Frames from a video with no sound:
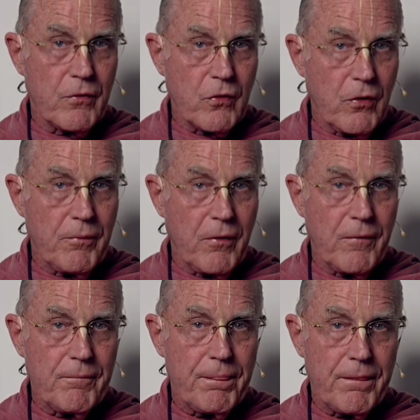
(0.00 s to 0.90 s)

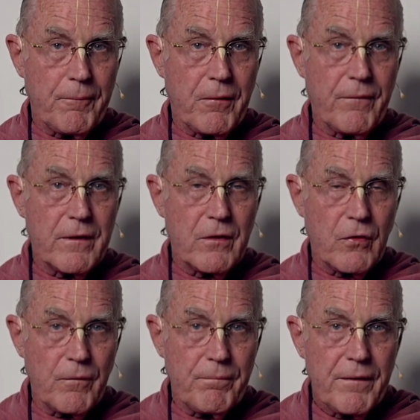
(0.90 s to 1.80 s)
Gopal, up on the hill.